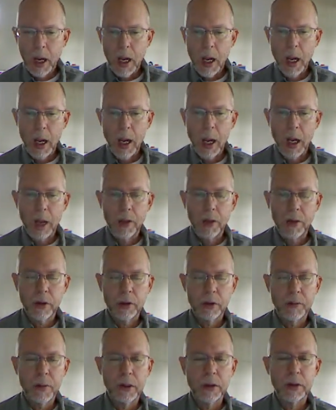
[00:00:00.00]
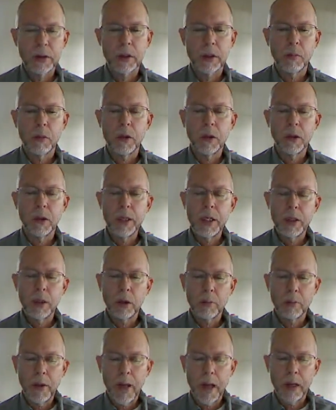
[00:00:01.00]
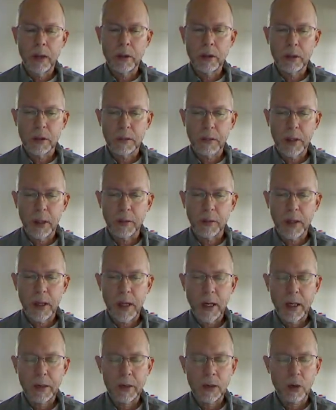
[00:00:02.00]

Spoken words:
and there's been some legal battles about that.